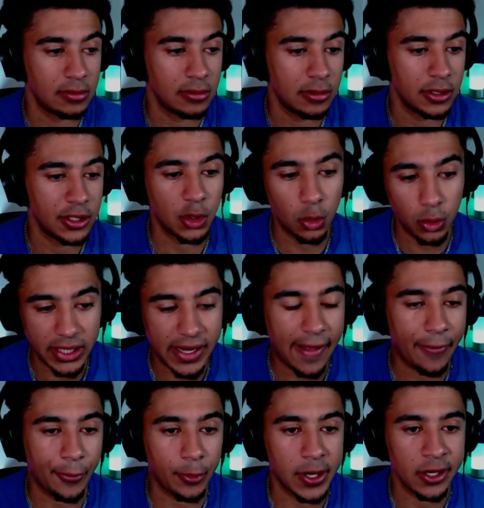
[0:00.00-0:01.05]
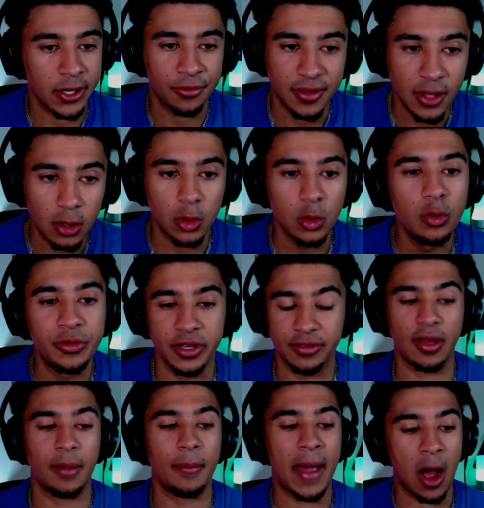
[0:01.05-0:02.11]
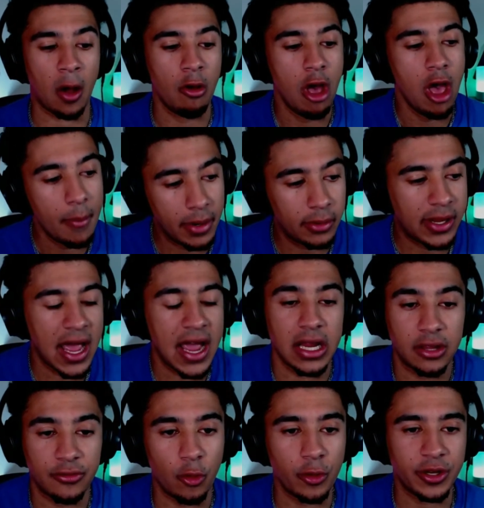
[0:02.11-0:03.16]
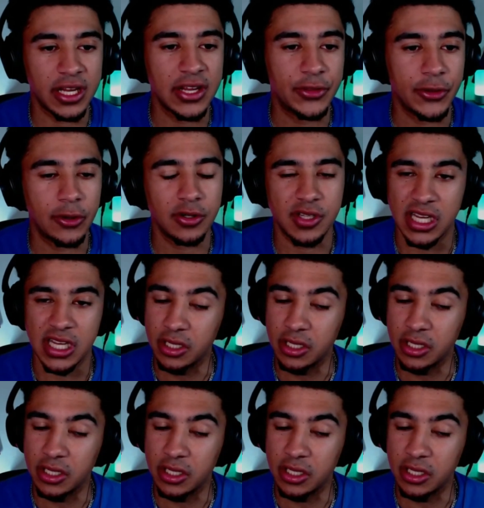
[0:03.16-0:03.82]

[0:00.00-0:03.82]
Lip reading: You only get 3. You're still losing somehow. But okay, it's 14-13.